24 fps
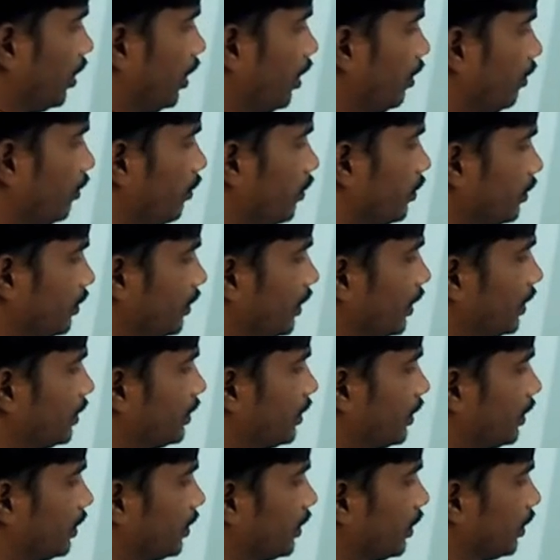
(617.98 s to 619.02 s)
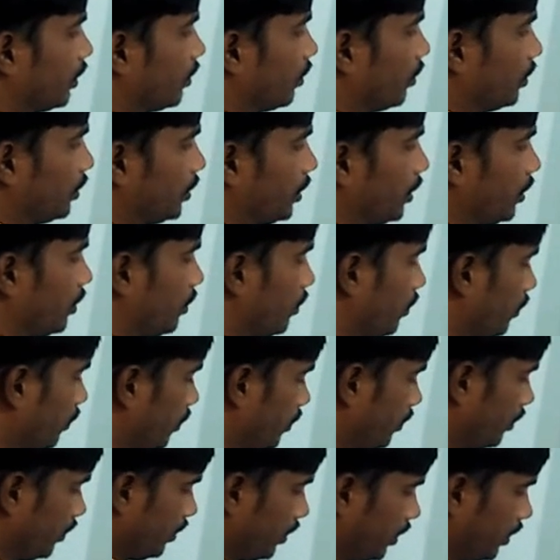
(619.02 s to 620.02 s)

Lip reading: or 6 is equal 0,